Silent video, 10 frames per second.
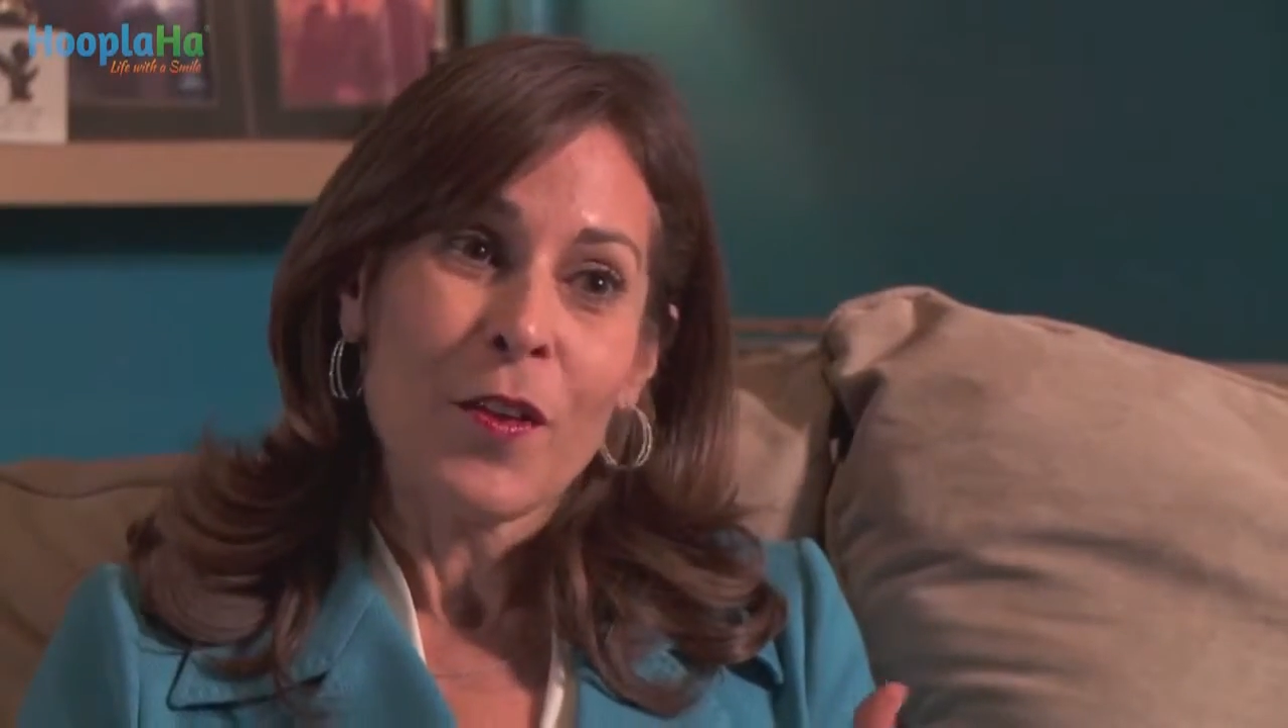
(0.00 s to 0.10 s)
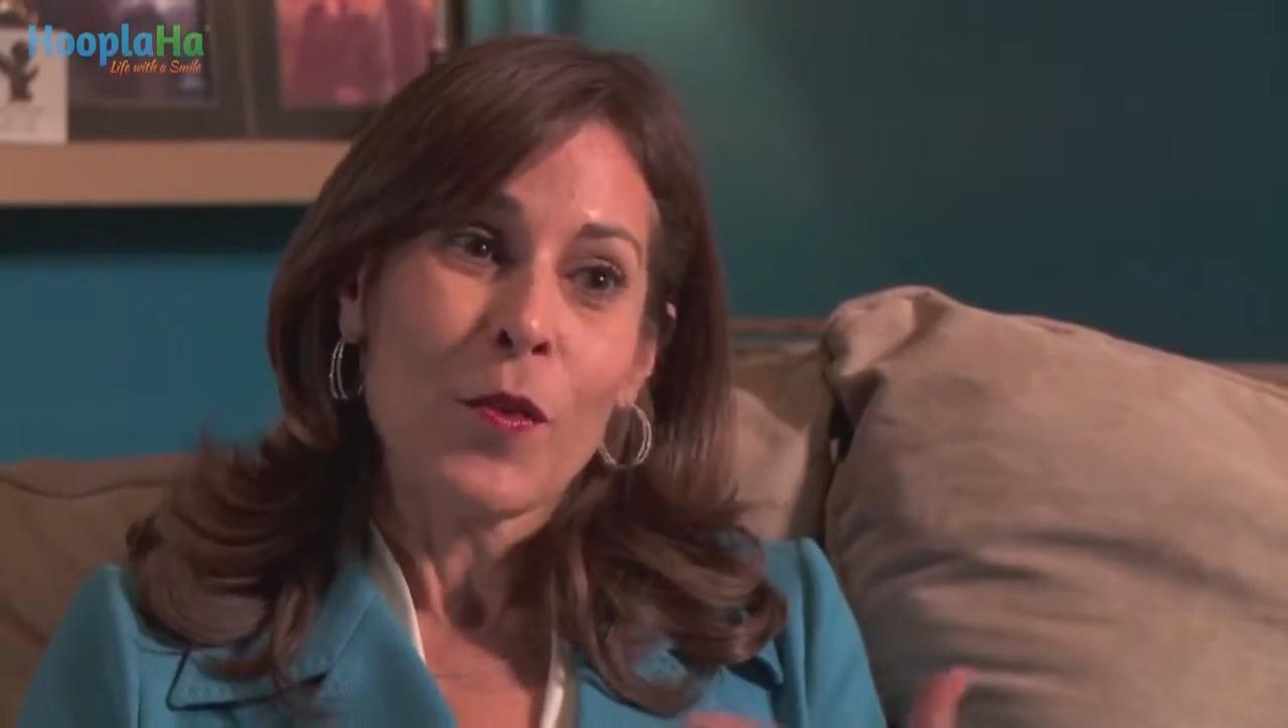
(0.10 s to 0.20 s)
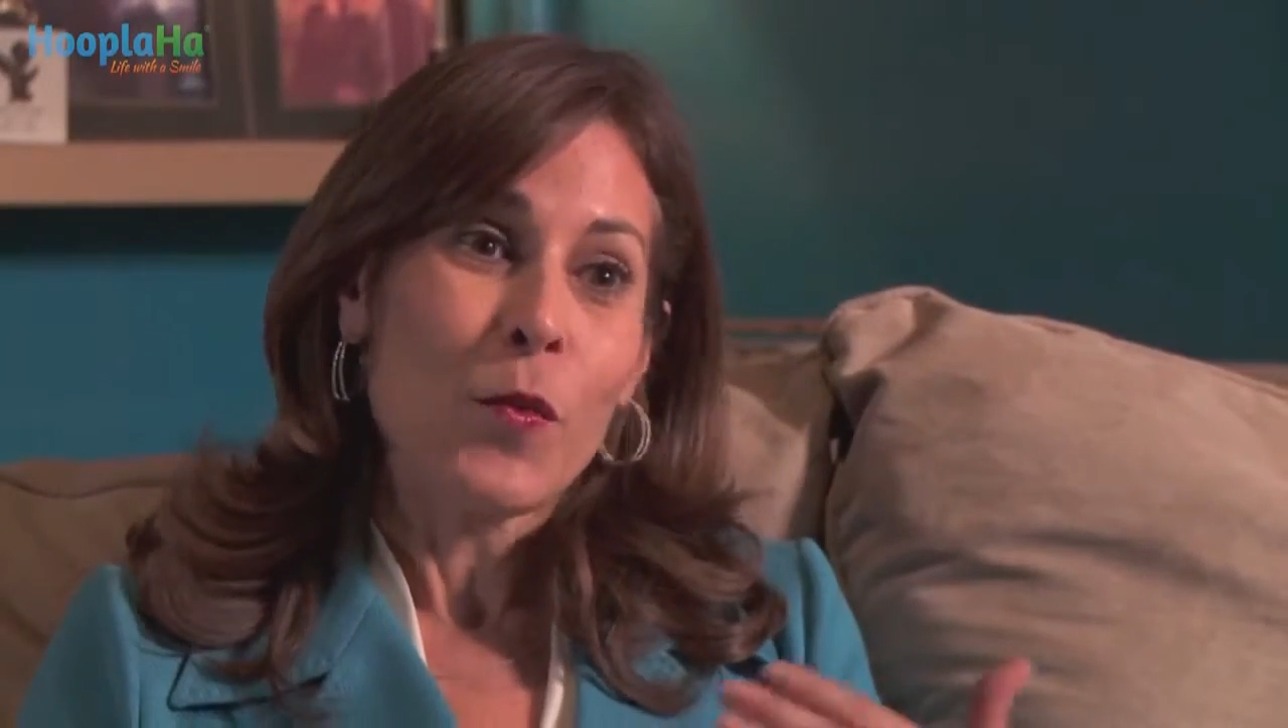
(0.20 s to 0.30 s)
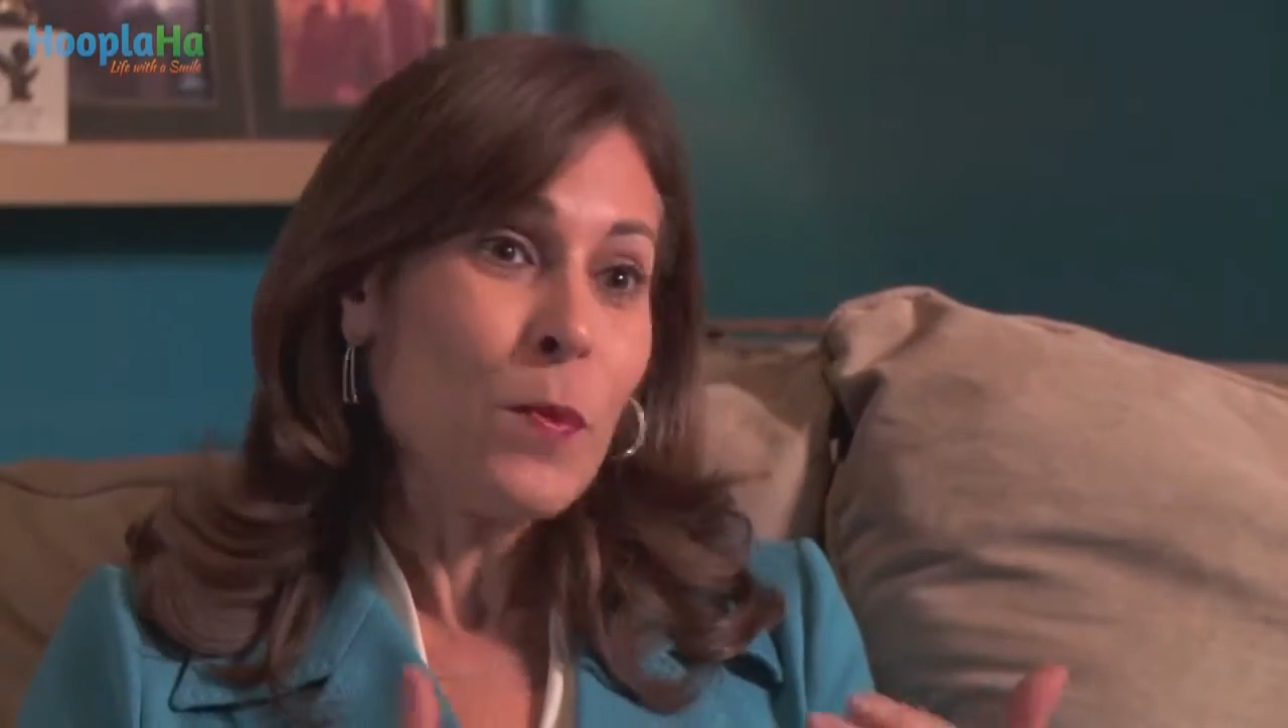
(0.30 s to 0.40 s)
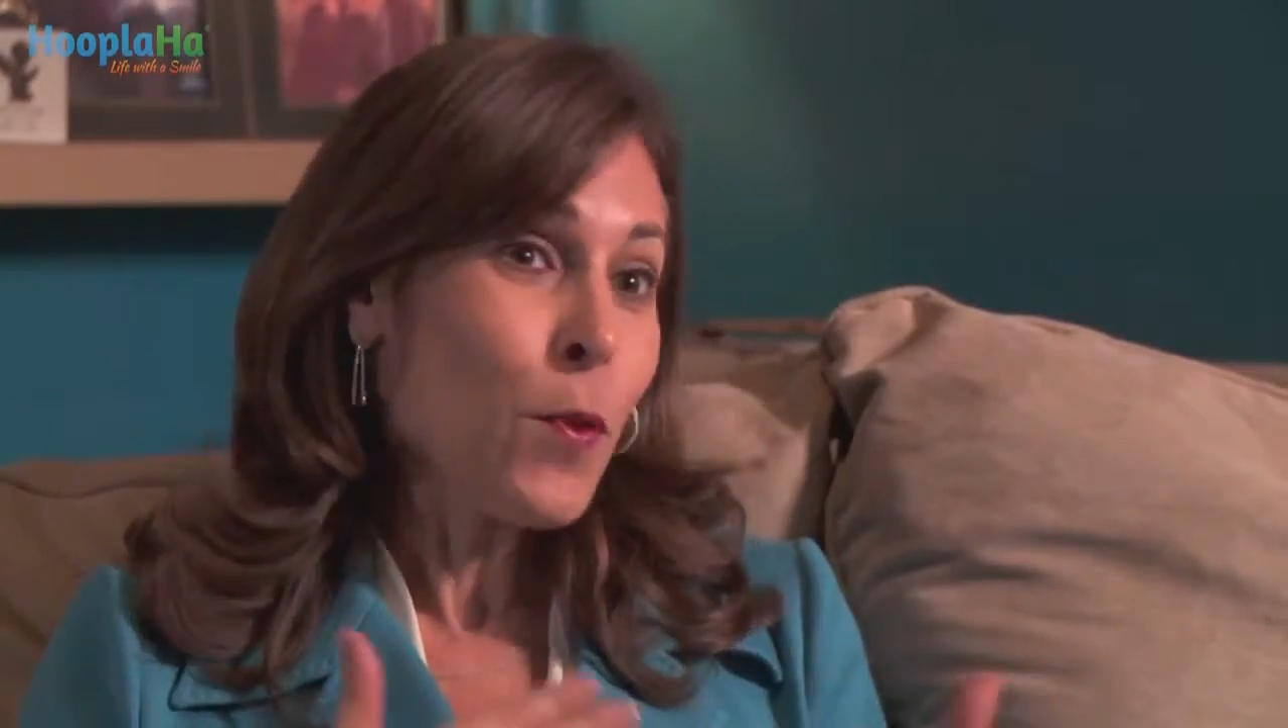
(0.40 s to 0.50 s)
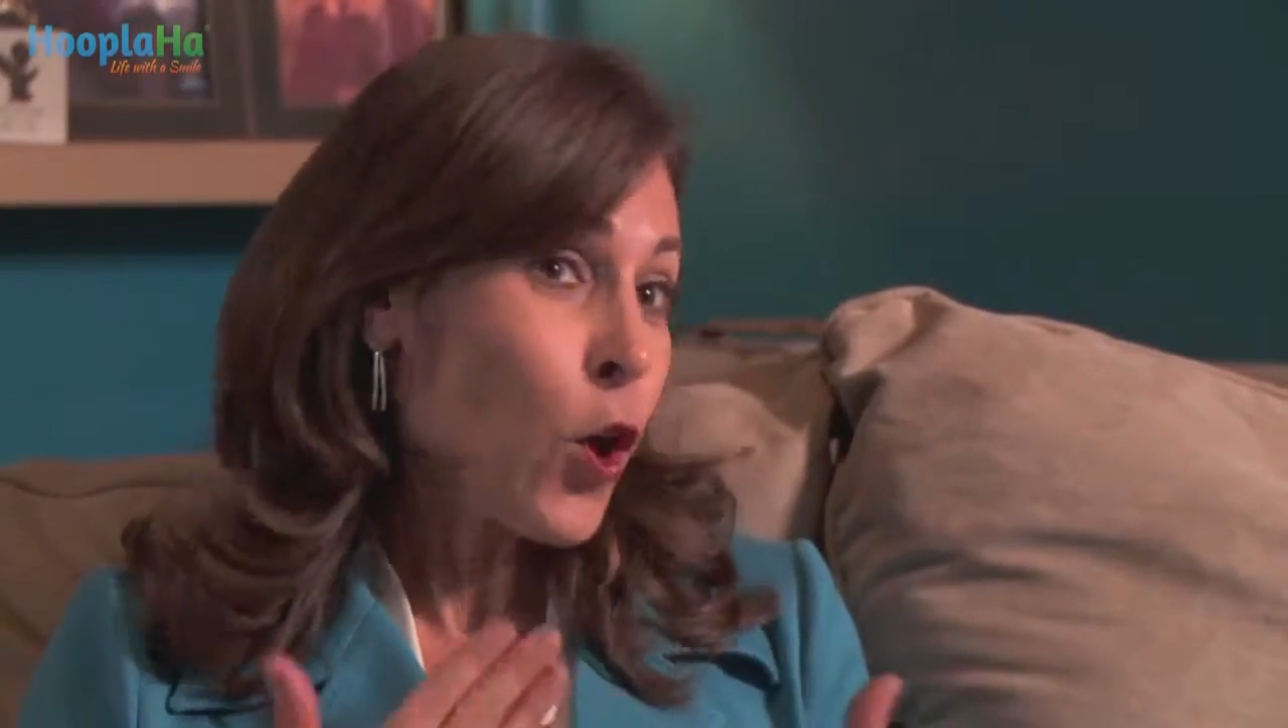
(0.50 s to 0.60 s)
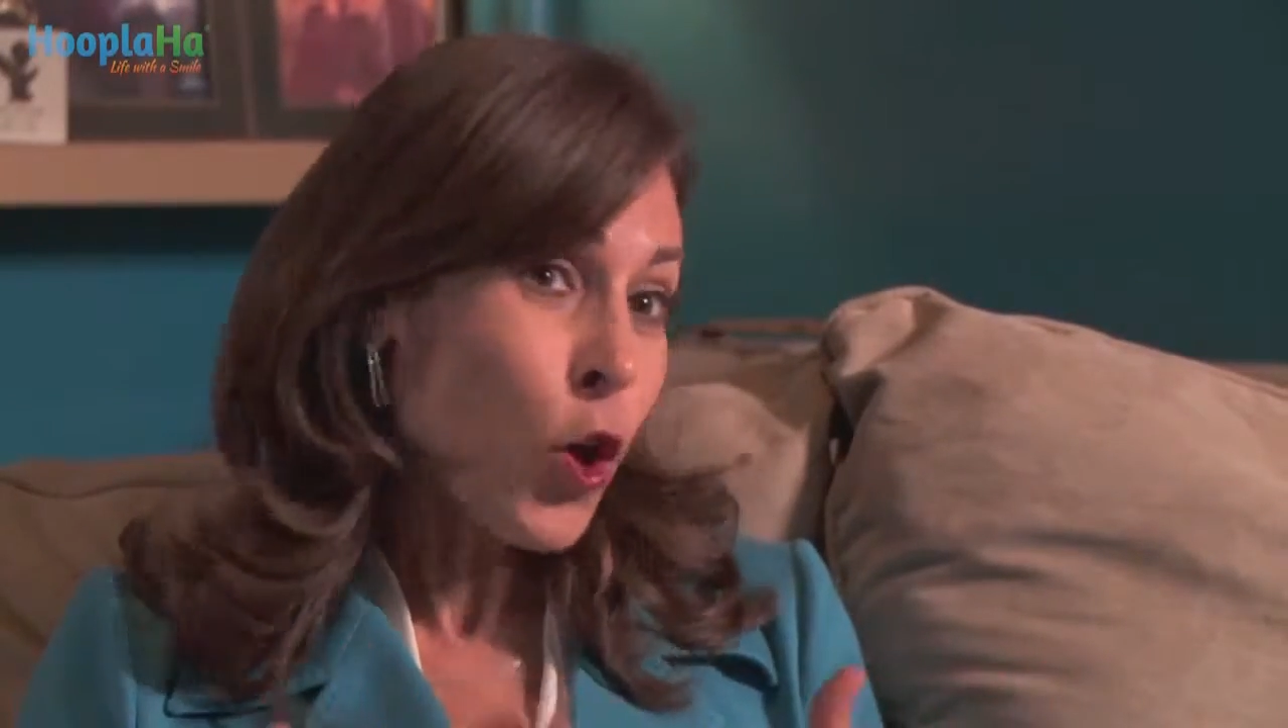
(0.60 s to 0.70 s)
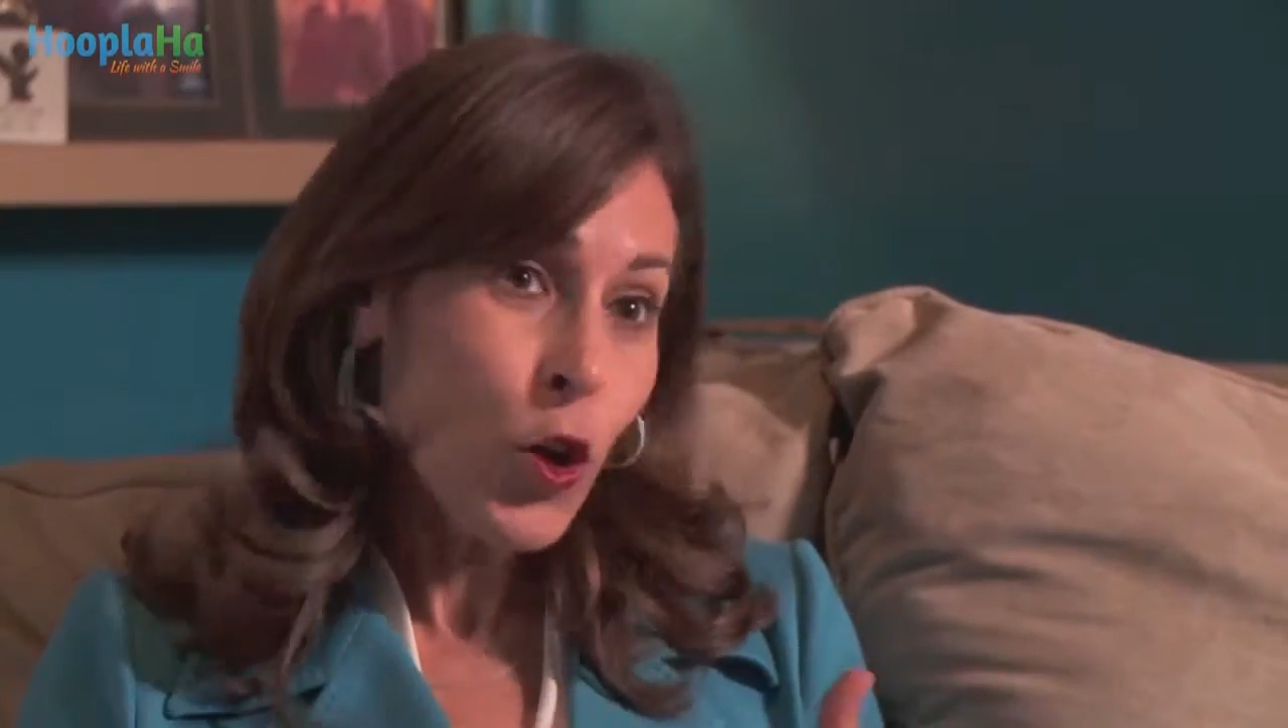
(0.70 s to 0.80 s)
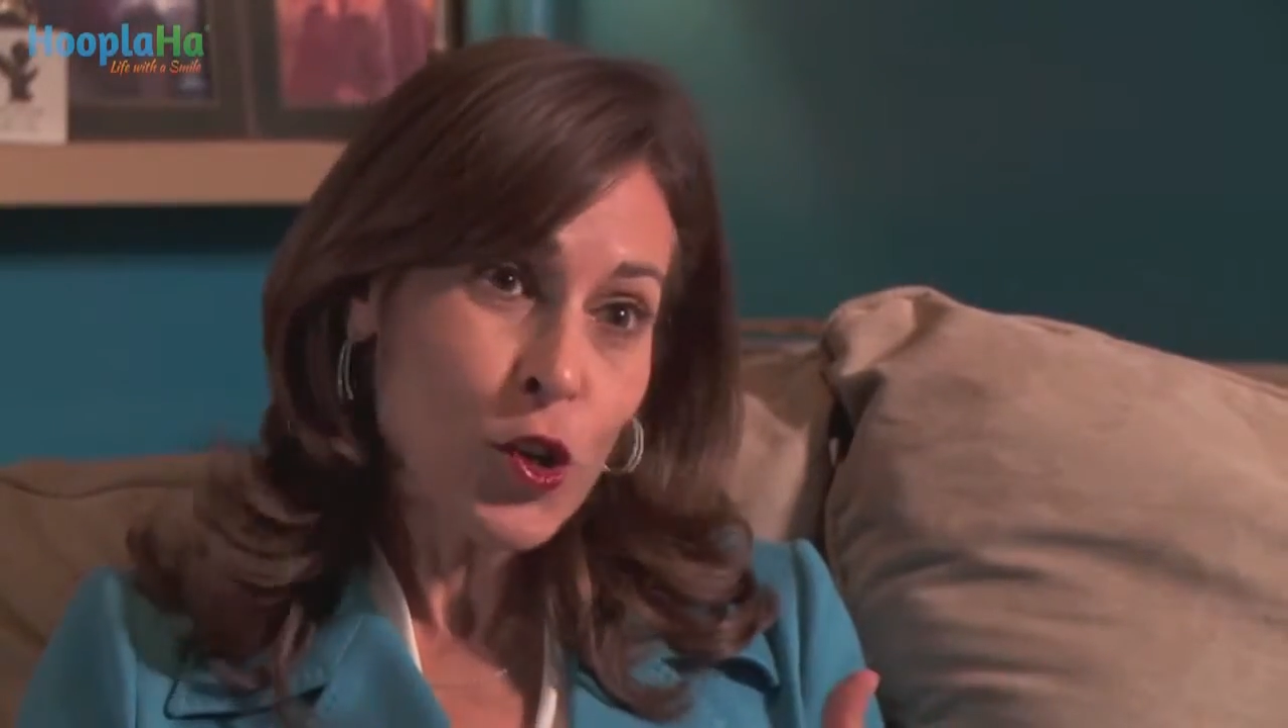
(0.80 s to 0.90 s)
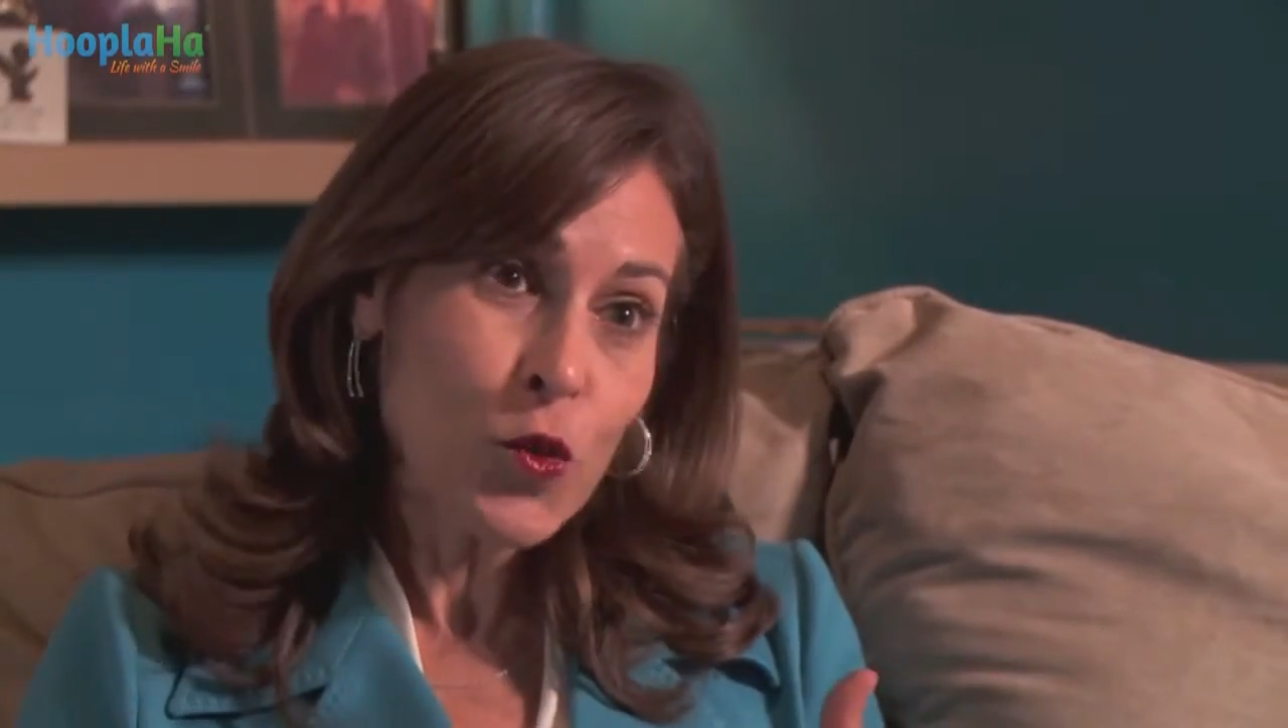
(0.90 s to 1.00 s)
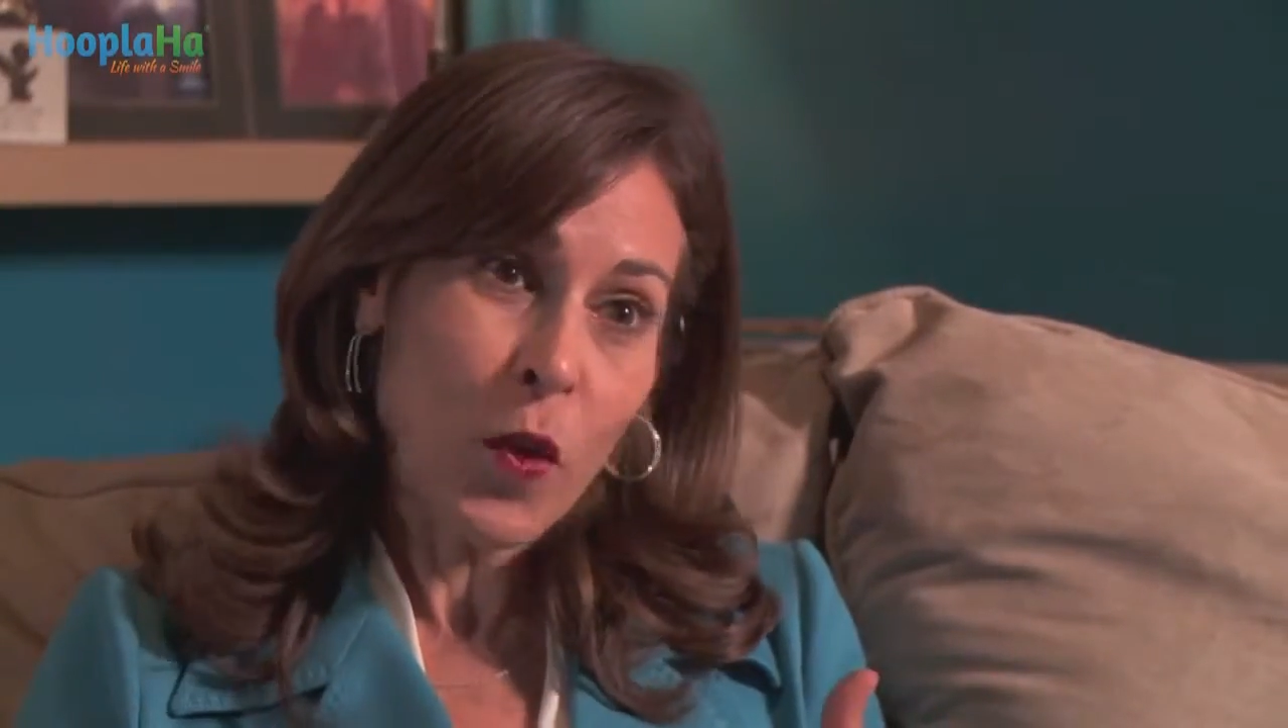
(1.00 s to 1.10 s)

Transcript: we purge